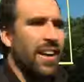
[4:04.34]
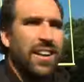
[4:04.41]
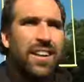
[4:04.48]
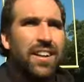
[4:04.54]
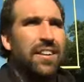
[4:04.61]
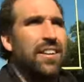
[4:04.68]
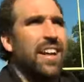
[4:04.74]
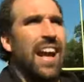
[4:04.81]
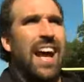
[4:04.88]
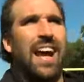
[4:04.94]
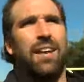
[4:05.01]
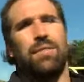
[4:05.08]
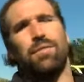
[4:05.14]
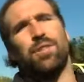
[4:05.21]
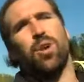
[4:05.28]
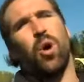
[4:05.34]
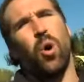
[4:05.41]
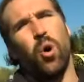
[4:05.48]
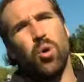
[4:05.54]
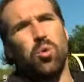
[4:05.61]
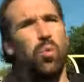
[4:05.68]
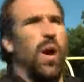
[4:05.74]
you can have
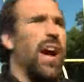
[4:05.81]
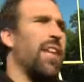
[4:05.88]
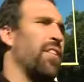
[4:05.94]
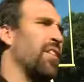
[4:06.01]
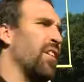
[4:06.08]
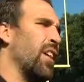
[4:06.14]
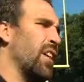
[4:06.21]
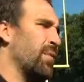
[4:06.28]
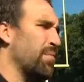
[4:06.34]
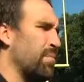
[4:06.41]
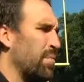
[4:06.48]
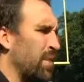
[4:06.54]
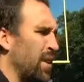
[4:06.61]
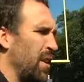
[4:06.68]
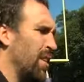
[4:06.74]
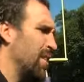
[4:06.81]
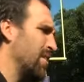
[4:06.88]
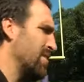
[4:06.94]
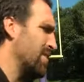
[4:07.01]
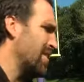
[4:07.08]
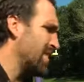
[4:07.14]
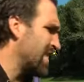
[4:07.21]
cold weather on a, you
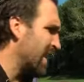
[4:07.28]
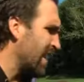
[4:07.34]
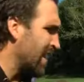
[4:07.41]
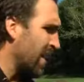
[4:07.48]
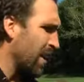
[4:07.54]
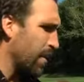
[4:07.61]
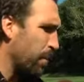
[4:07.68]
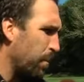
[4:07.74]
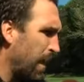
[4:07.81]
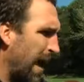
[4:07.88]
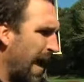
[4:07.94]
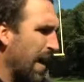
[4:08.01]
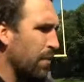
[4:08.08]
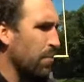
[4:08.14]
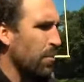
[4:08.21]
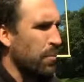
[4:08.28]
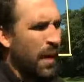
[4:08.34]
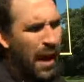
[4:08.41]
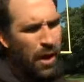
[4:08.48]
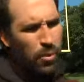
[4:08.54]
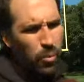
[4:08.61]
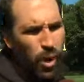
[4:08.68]
know, sitting on a path where
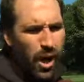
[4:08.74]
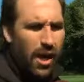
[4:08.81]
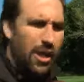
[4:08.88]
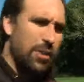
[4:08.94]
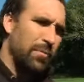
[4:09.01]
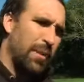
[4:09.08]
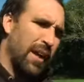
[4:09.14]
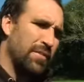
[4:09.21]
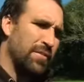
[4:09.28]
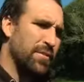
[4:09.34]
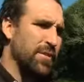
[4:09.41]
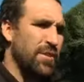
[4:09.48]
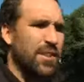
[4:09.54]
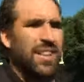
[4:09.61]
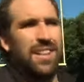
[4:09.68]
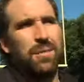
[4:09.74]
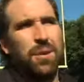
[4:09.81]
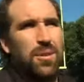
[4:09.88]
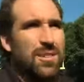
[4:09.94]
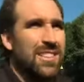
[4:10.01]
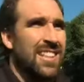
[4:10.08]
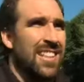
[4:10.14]
by water, by food, and you
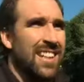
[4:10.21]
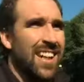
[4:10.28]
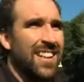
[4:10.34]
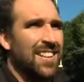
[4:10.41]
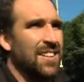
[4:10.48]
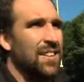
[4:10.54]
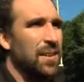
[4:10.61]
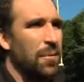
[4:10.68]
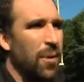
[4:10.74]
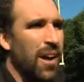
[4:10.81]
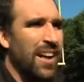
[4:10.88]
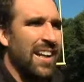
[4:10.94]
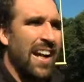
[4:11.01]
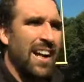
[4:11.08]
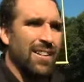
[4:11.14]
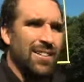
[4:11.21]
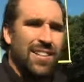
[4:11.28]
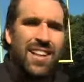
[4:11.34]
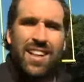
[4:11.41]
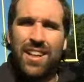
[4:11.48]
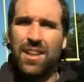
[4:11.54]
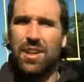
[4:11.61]
won't see nothing. You can walk out and
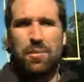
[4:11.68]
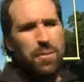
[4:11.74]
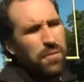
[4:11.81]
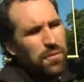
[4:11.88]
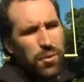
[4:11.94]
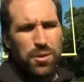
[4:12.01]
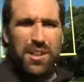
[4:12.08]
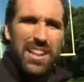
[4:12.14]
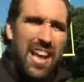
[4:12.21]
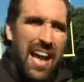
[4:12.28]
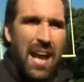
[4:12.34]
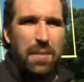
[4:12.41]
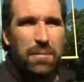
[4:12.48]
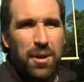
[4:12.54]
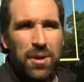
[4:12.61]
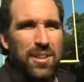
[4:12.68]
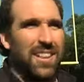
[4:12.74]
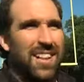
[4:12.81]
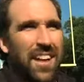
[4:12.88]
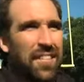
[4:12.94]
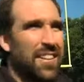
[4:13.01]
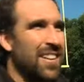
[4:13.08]
you can be fully camoed and
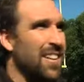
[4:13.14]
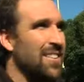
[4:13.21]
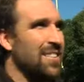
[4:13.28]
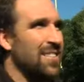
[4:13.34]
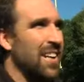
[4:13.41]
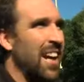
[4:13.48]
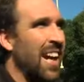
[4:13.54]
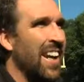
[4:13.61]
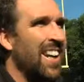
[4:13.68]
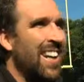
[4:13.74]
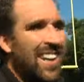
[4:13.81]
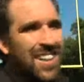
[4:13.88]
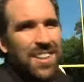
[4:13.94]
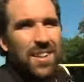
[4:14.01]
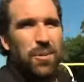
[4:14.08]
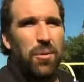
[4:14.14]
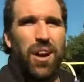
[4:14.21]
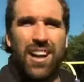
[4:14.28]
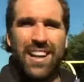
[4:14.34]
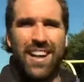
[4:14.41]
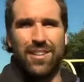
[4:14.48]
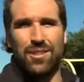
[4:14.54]
nothing goes right. You can
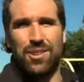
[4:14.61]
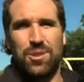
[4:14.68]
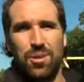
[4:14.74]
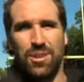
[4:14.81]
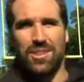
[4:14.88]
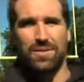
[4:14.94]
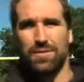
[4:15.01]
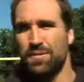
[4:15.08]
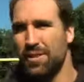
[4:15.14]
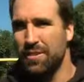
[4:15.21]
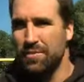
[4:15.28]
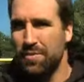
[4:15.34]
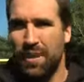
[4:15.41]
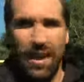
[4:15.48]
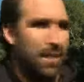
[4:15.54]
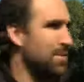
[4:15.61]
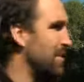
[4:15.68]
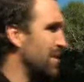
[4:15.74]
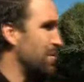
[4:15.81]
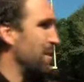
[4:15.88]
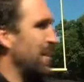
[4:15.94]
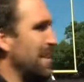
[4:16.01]
walk out in shorts and flip flops and
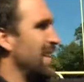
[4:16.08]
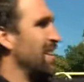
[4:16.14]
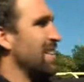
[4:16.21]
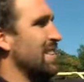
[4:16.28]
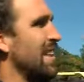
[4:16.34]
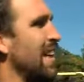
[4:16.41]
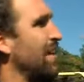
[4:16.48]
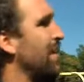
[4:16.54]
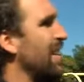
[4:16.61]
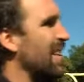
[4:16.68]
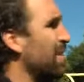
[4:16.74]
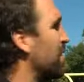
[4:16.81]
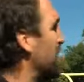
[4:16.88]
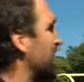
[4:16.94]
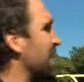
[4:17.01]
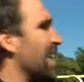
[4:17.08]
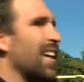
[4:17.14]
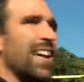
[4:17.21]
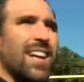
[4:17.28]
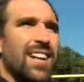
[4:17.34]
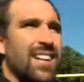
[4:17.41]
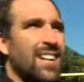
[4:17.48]
there'll be a deer standing right there. What the
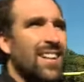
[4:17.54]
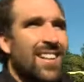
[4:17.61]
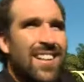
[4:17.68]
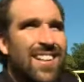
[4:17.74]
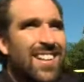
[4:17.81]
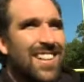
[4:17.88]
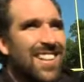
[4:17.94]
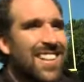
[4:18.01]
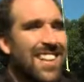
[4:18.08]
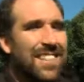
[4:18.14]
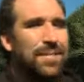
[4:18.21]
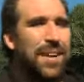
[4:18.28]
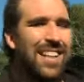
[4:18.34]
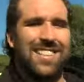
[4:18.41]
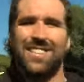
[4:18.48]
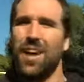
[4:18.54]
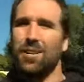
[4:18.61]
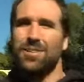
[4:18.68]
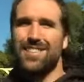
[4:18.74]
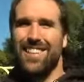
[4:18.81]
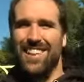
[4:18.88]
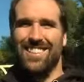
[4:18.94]
heck? it makes no
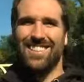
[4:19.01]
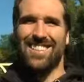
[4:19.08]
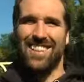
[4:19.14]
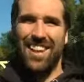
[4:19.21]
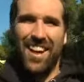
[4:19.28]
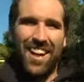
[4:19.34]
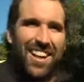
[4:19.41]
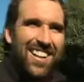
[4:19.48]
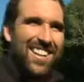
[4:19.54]
sense at all.